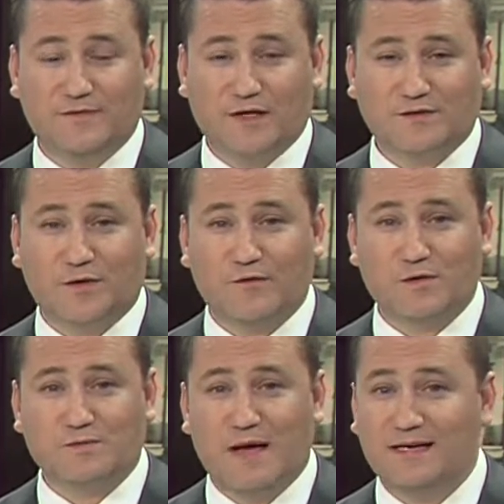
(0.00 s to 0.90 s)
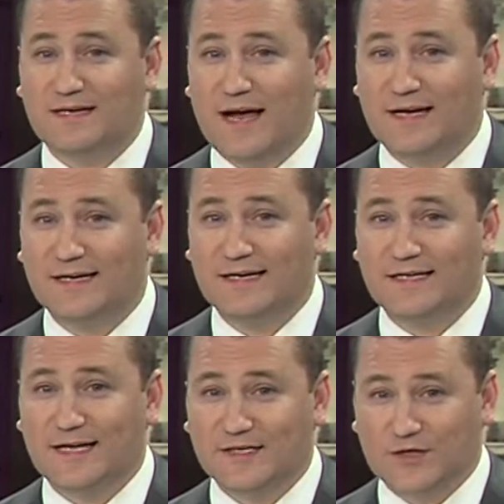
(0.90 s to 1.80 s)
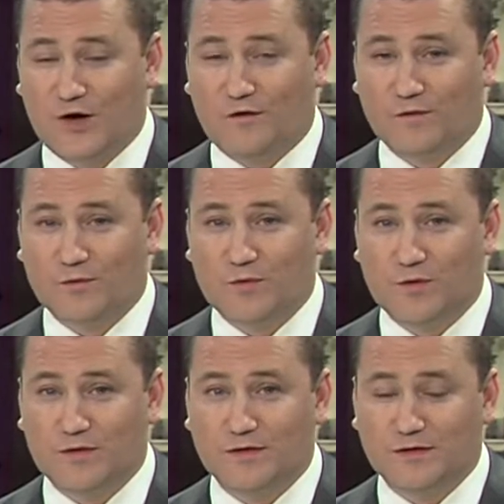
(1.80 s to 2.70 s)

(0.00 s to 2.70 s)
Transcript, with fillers: Fox 44's Mandy Knight kicks it off with more.